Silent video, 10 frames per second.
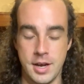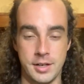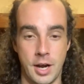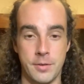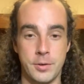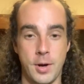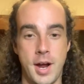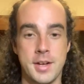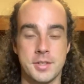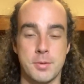Now, if you
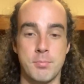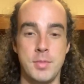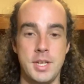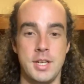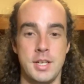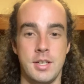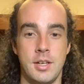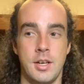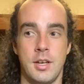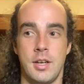ask me,
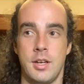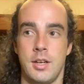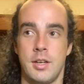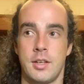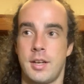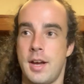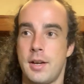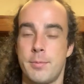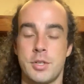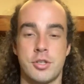
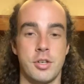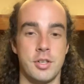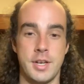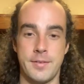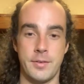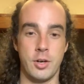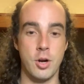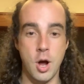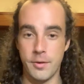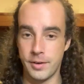cannabis should never
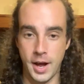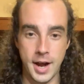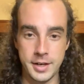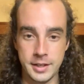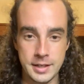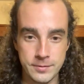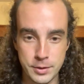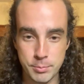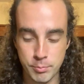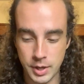have had
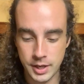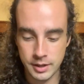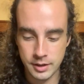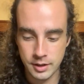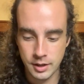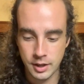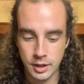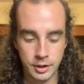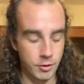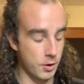even been
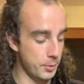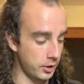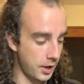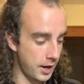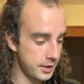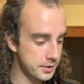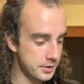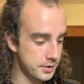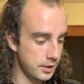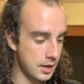
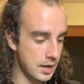criminalized,